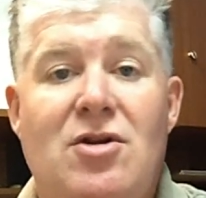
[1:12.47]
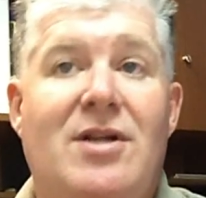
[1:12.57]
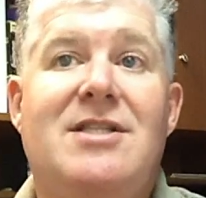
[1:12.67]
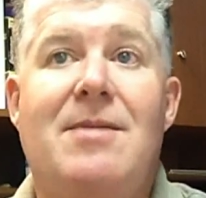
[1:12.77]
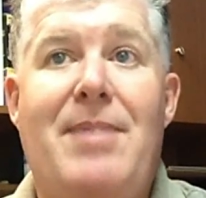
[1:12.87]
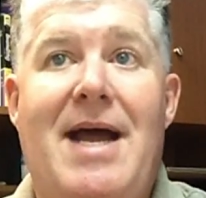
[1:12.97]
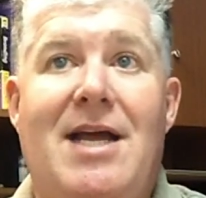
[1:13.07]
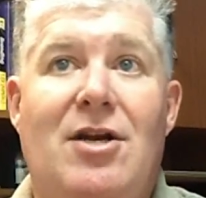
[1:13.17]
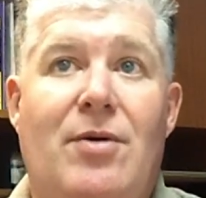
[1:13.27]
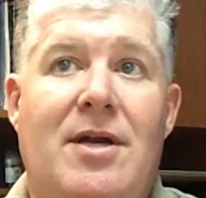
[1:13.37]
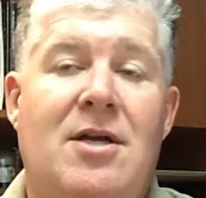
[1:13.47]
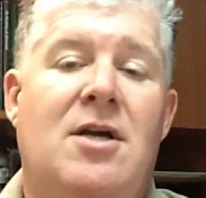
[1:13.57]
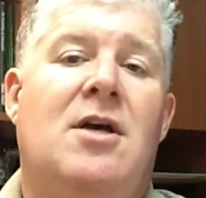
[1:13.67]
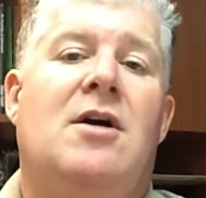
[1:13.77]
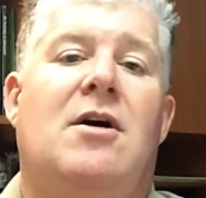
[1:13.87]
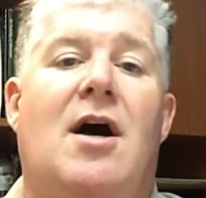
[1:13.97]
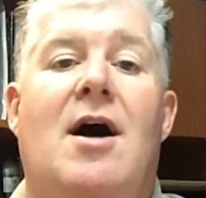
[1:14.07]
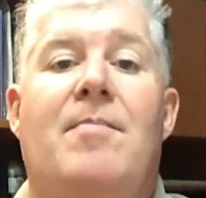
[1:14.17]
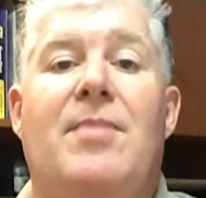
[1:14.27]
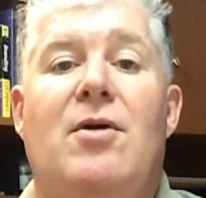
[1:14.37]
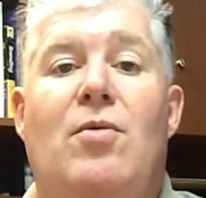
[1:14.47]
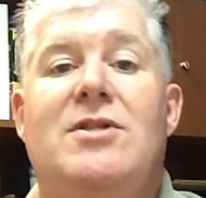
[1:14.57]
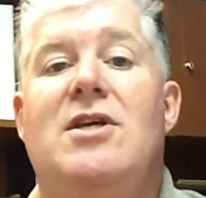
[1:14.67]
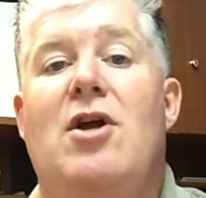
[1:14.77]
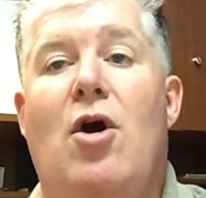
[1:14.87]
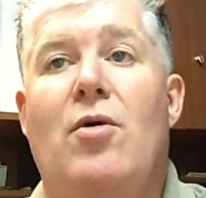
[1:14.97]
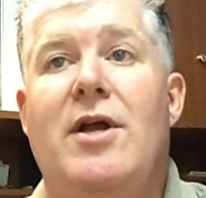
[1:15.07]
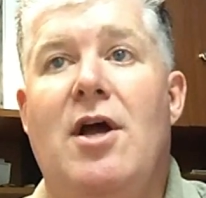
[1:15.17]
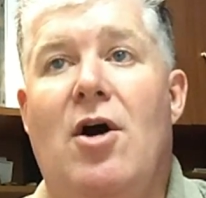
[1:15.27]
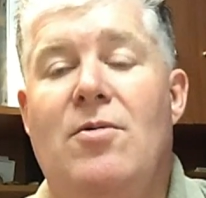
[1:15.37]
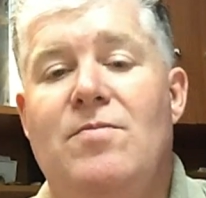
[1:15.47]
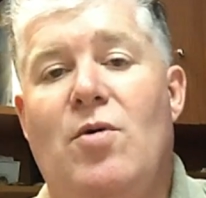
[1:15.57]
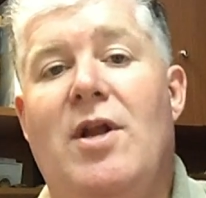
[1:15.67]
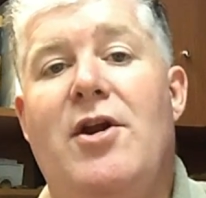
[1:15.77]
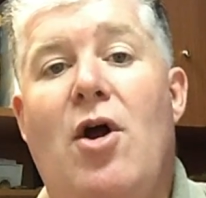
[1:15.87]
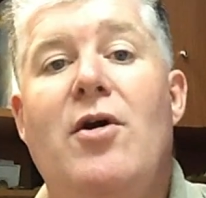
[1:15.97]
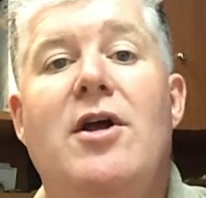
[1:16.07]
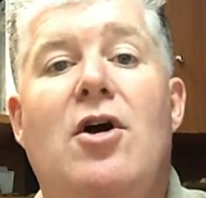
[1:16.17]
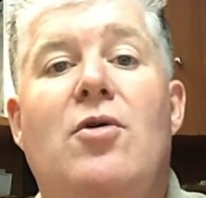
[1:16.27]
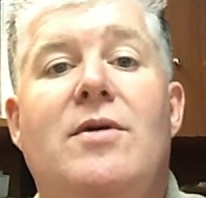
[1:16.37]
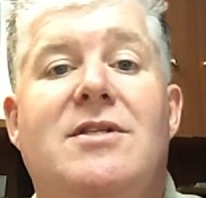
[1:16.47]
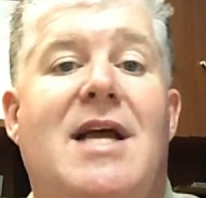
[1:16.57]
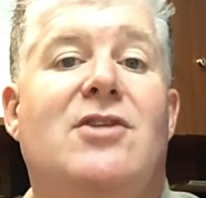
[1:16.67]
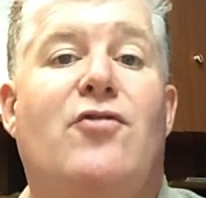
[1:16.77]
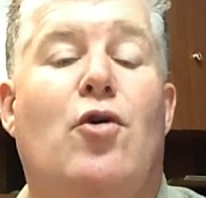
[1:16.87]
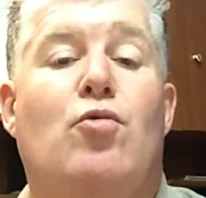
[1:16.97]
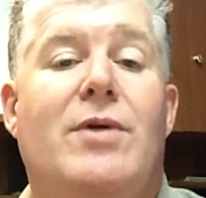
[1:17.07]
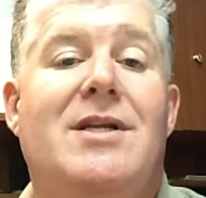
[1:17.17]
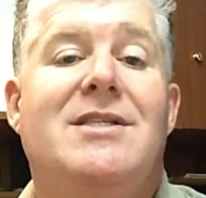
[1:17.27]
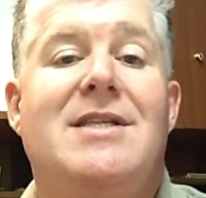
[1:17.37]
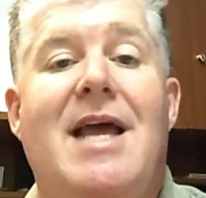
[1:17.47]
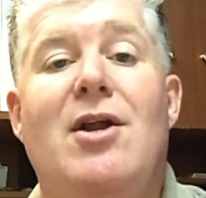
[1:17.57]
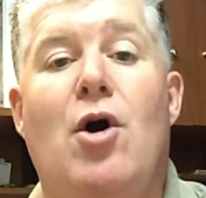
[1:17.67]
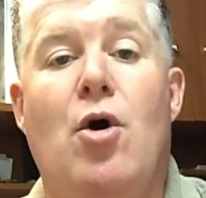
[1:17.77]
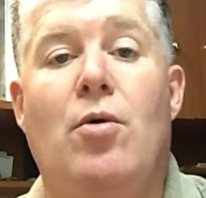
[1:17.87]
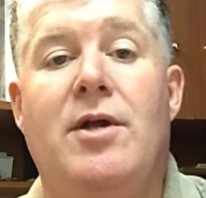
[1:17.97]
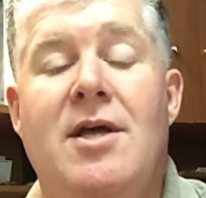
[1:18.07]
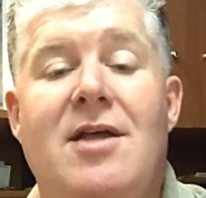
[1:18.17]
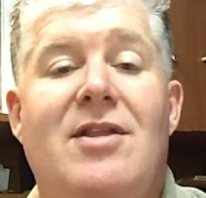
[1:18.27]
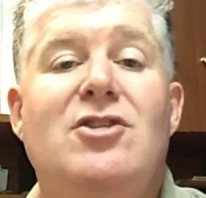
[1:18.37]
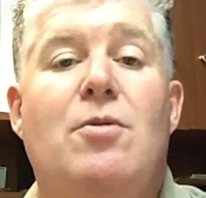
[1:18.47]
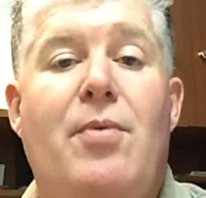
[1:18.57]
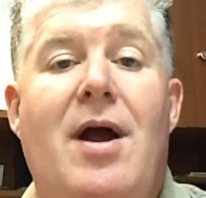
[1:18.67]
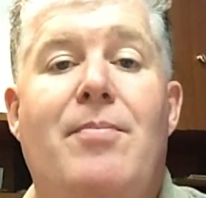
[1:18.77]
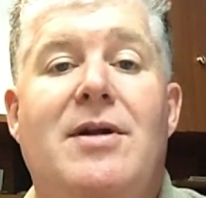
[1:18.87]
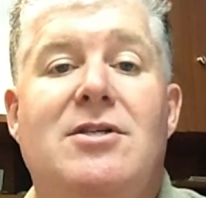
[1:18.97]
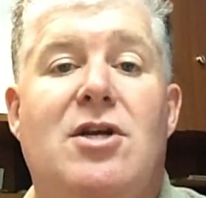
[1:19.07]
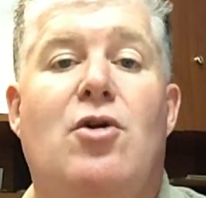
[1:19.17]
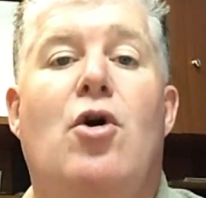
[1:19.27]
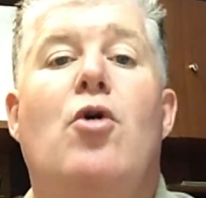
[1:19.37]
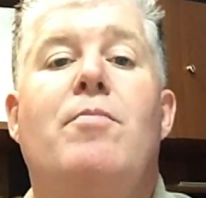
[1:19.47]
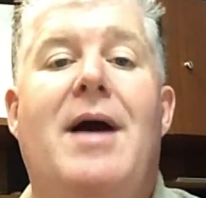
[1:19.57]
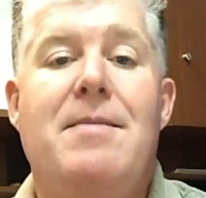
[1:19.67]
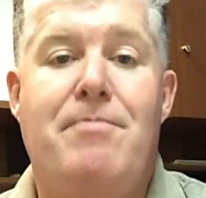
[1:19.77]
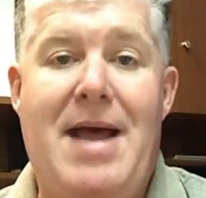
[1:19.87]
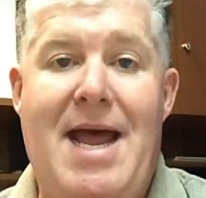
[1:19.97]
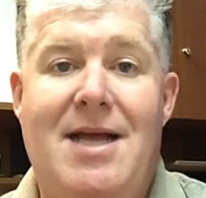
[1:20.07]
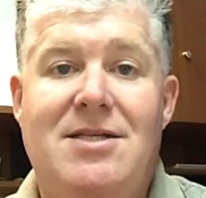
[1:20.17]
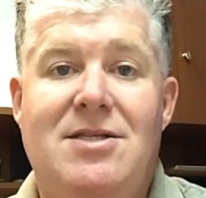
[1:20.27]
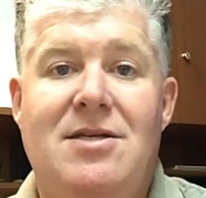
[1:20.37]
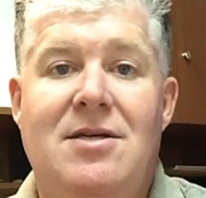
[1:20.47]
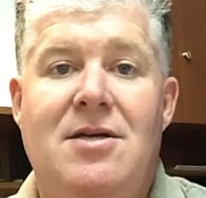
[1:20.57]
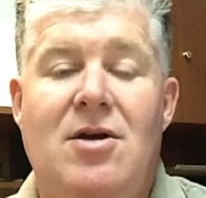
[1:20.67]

So let's get back into it. Um, what's an REO? Well, an REO stands for real estate owned. These are properties that are owned by banks